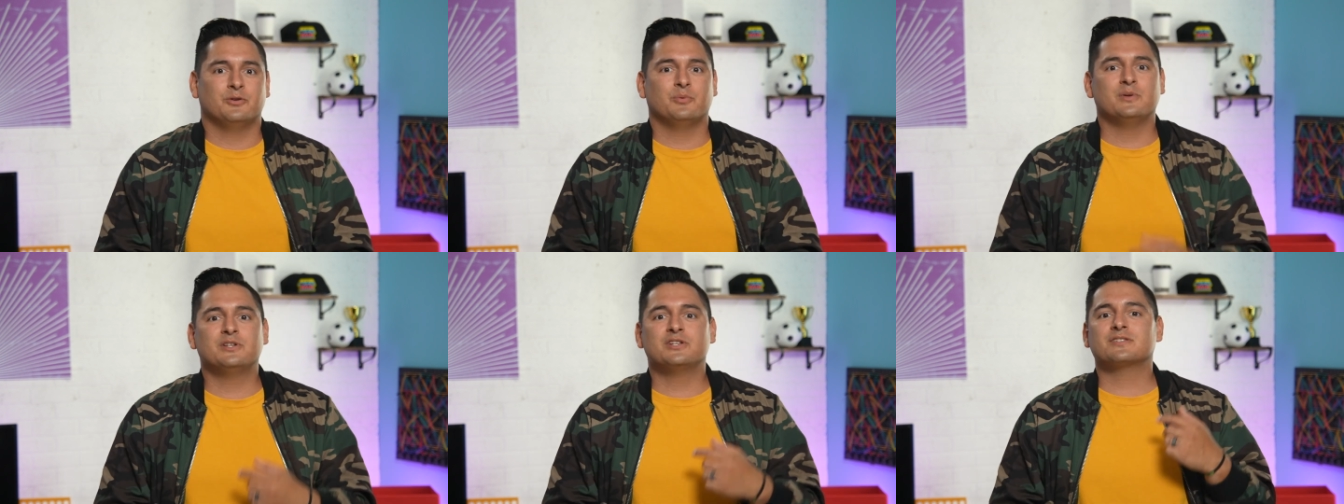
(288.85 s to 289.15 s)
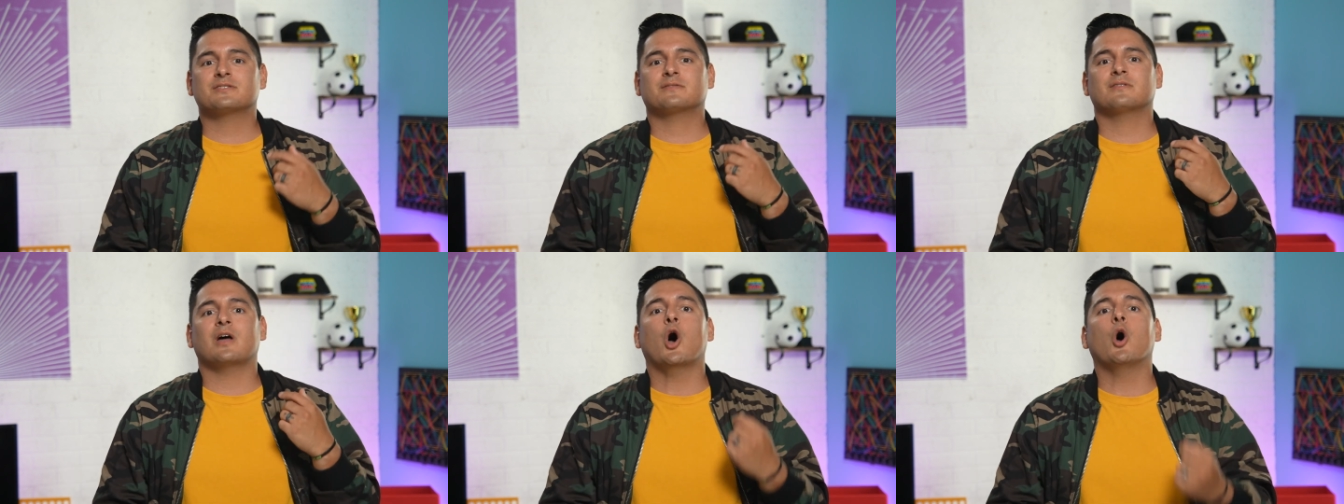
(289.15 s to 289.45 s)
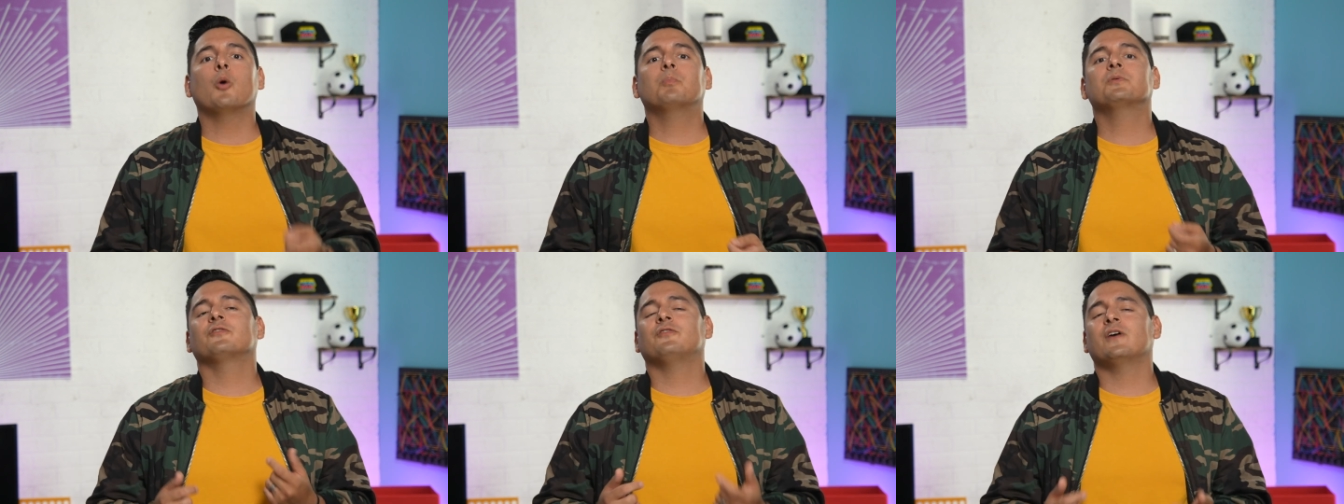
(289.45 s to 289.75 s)
Do we just
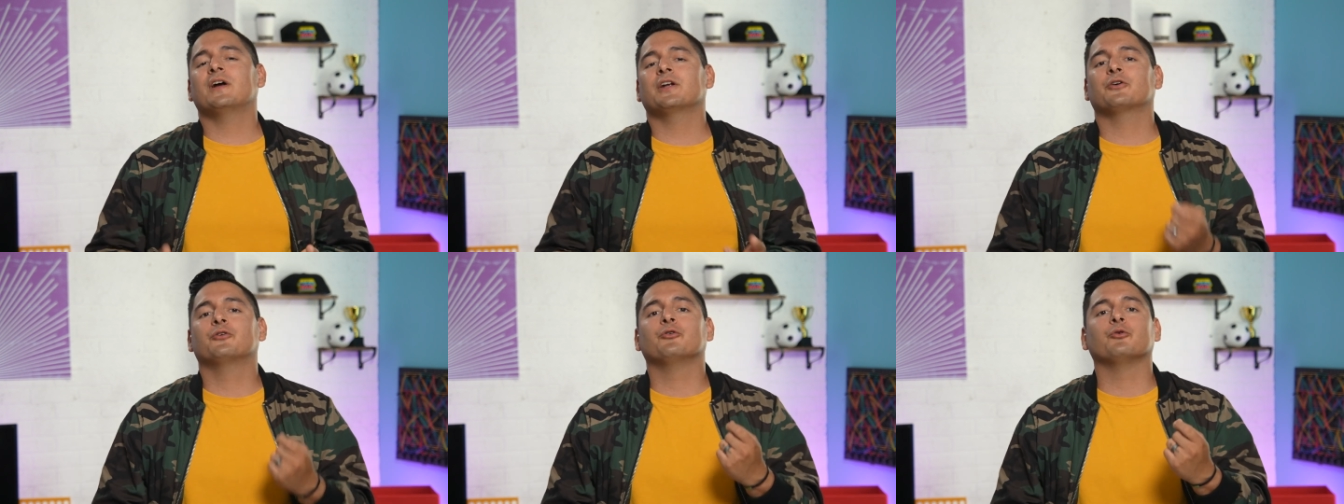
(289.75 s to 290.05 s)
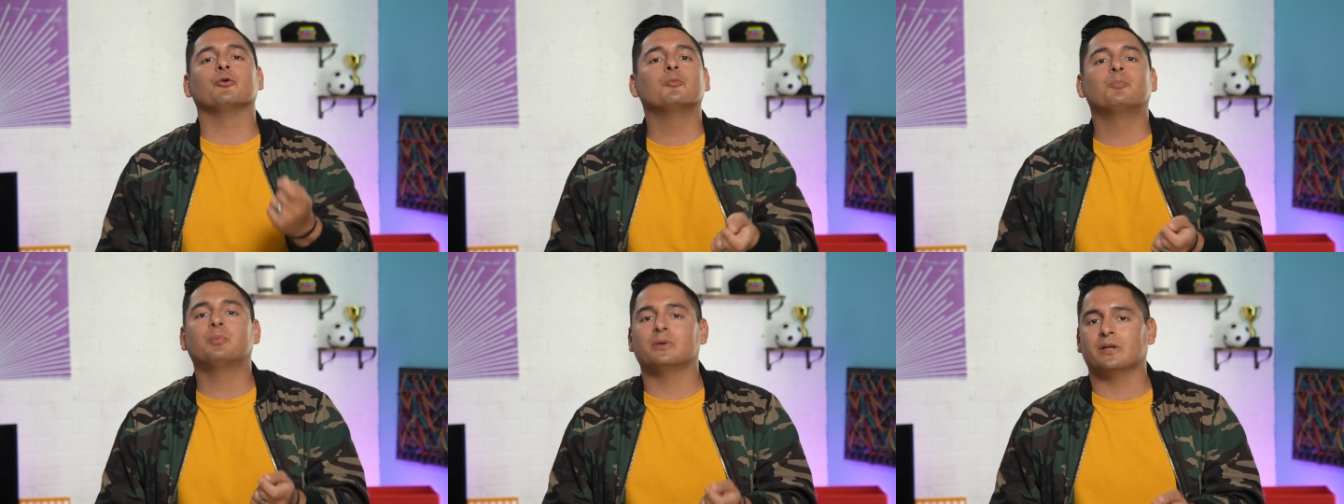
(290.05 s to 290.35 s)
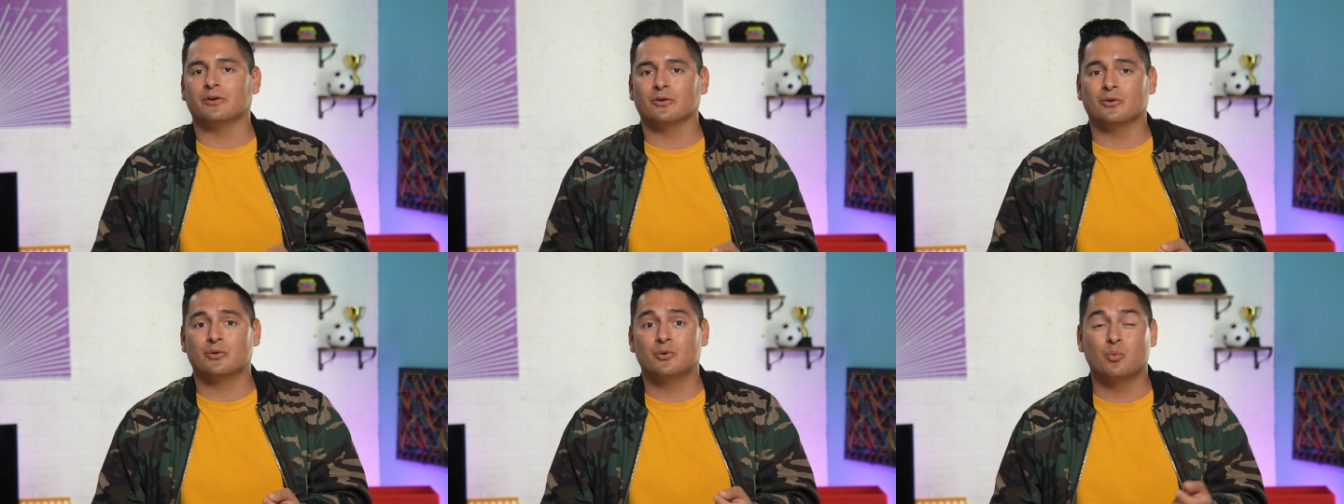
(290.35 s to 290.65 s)
hope to find a group
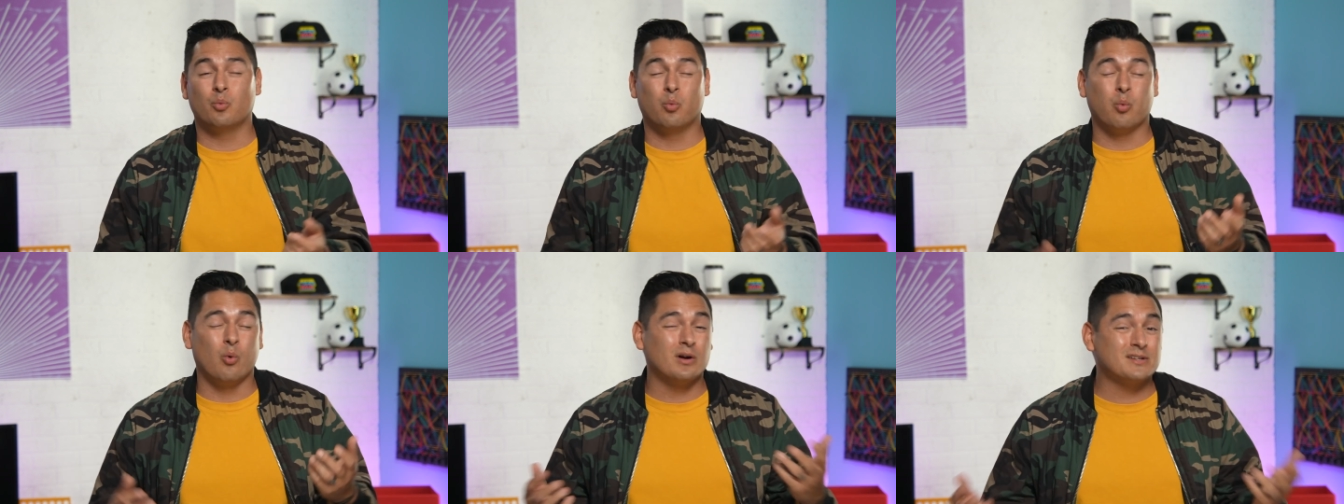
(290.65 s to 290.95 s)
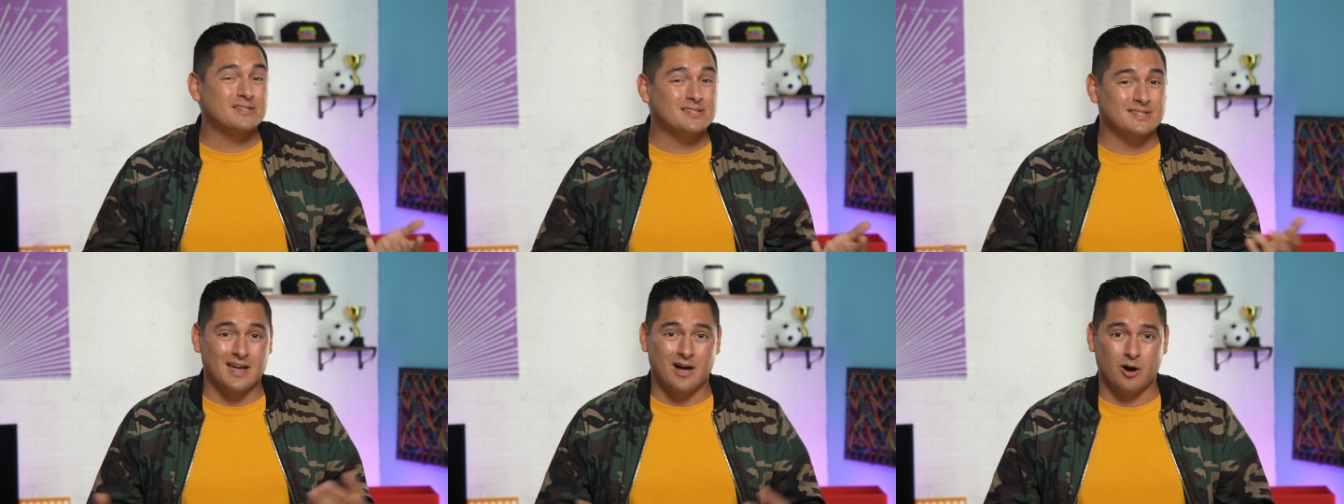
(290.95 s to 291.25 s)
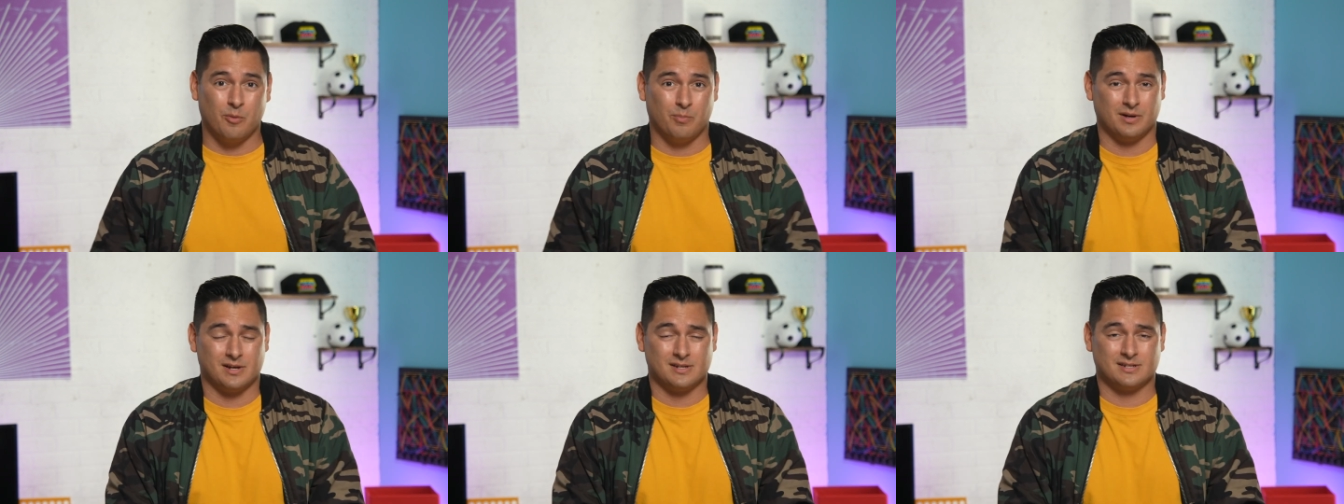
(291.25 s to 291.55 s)
leader who wants to
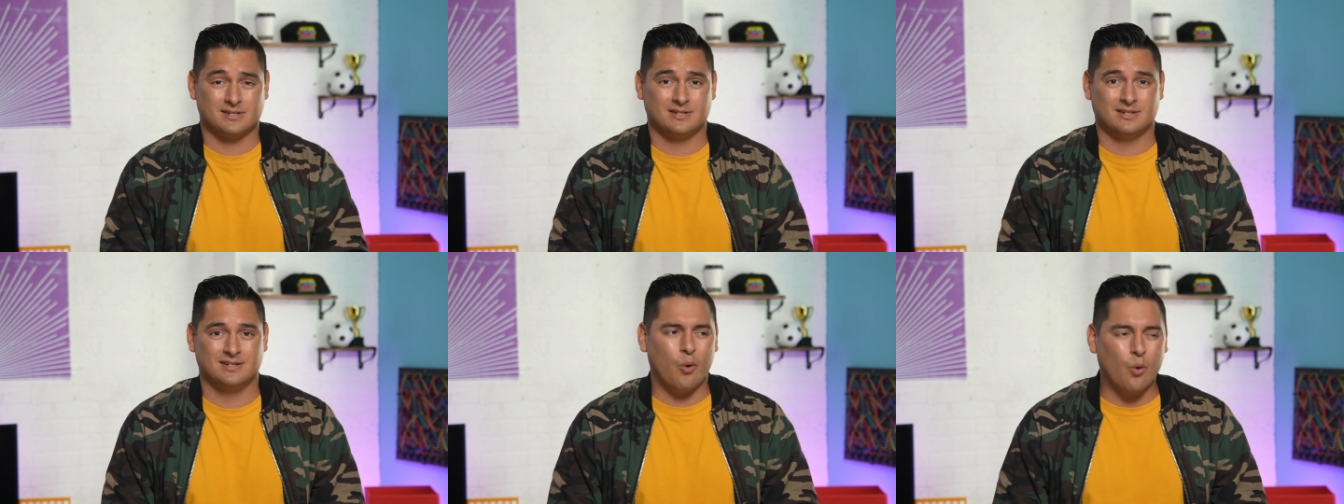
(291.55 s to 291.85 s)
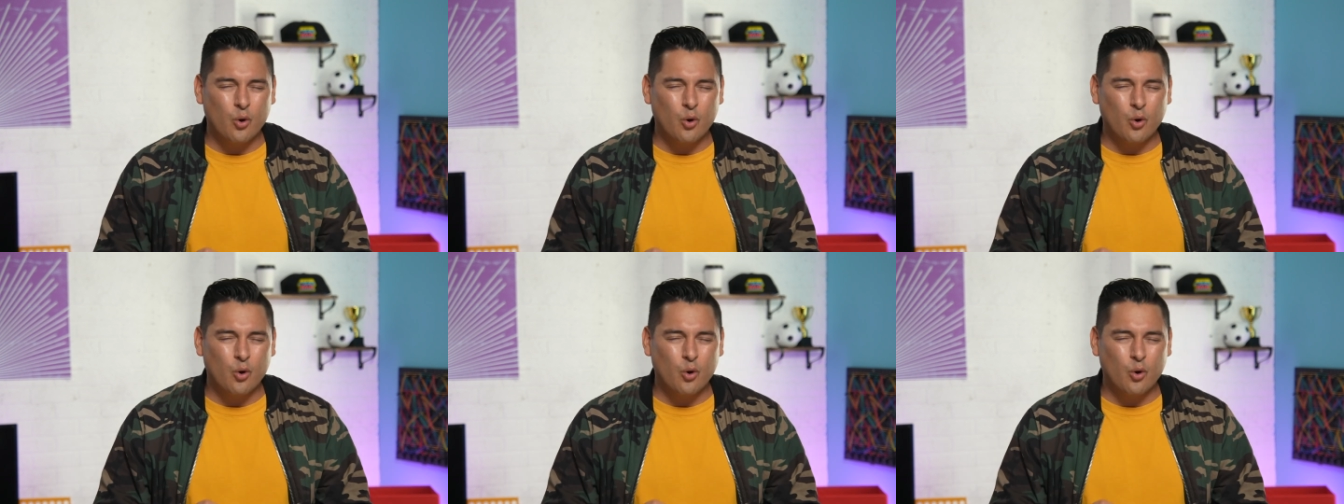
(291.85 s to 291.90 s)
help us?